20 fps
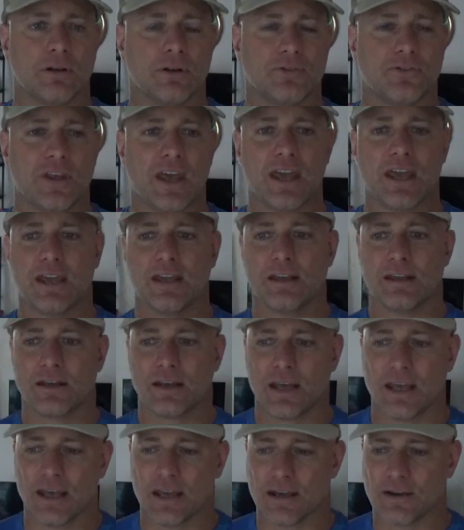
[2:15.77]
say
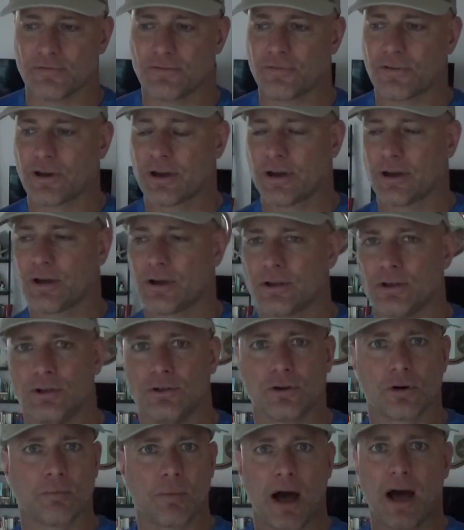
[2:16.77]
if
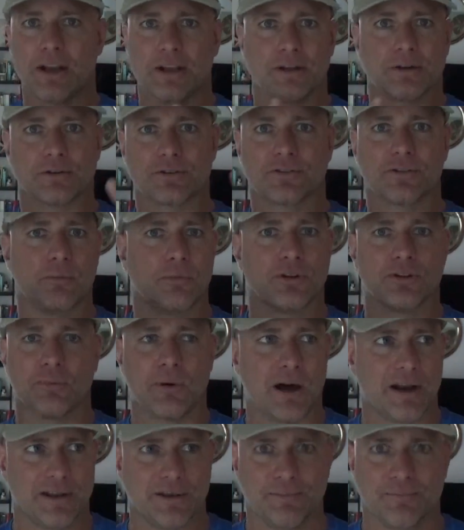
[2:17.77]
your body or someone's
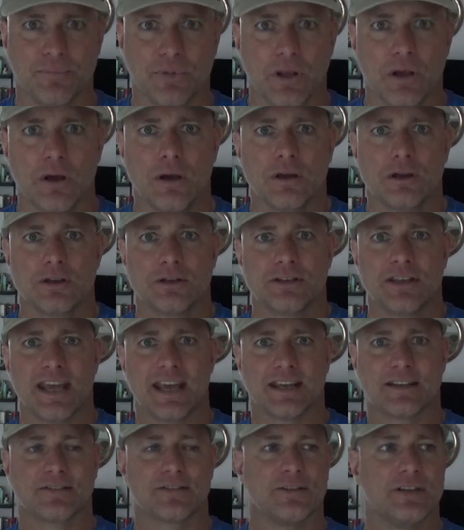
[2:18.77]
body
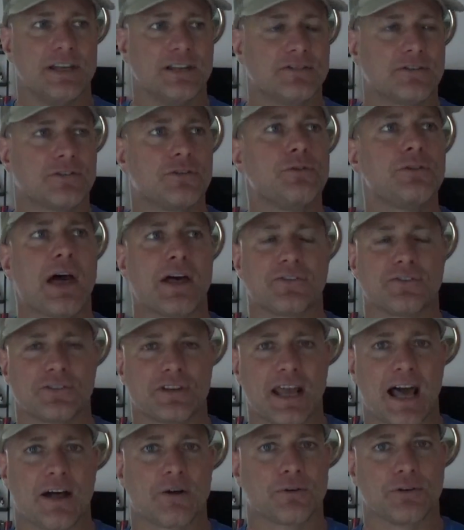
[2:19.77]
needs
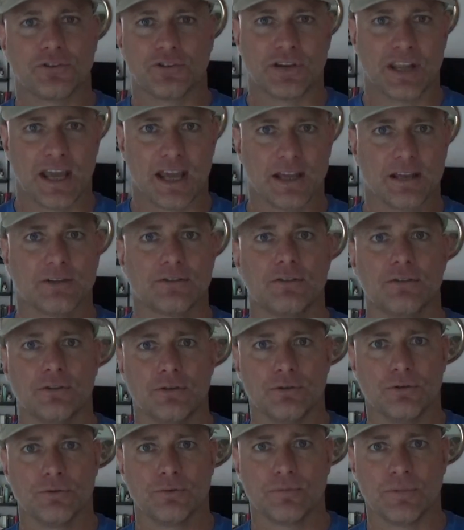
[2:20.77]
2,000 calories a day
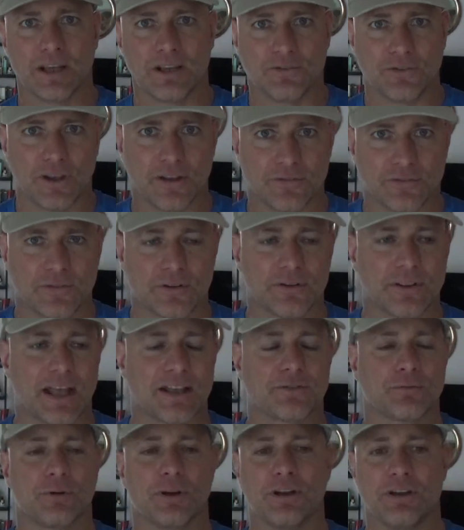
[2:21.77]
to exist.
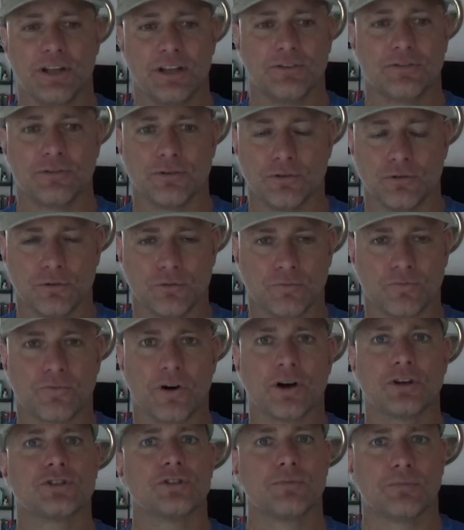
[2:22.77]
That's what it needs to
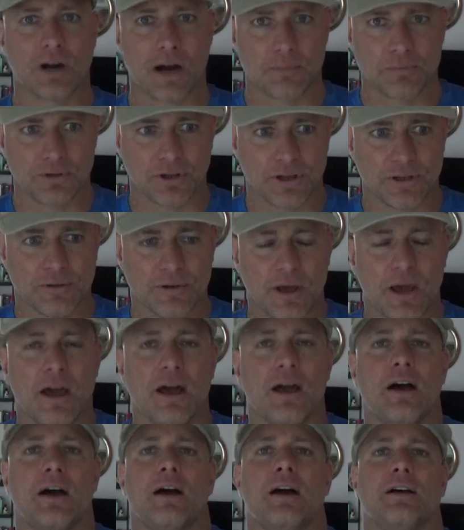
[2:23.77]
function properly.
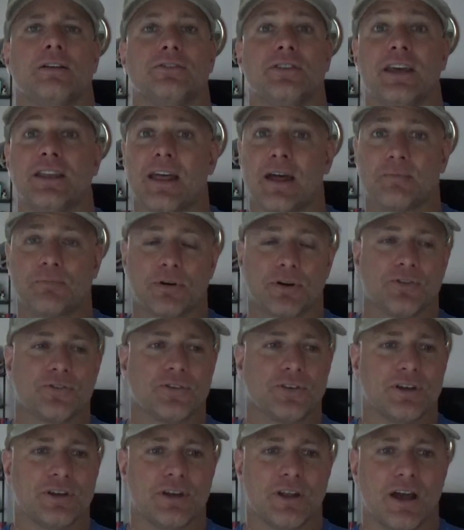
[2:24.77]
Say that
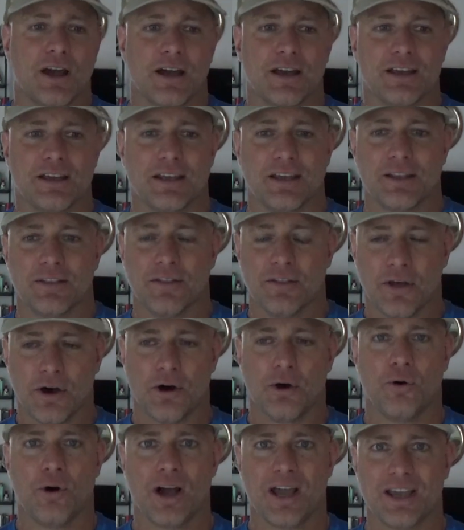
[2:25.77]
person,
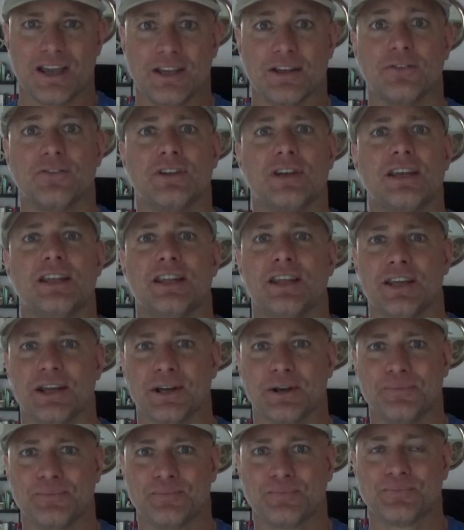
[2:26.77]
though, is
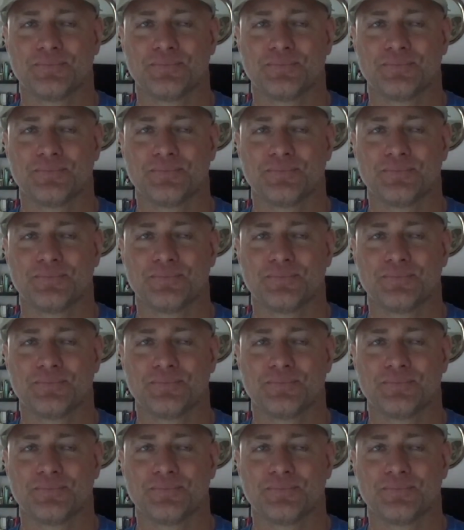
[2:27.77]
eating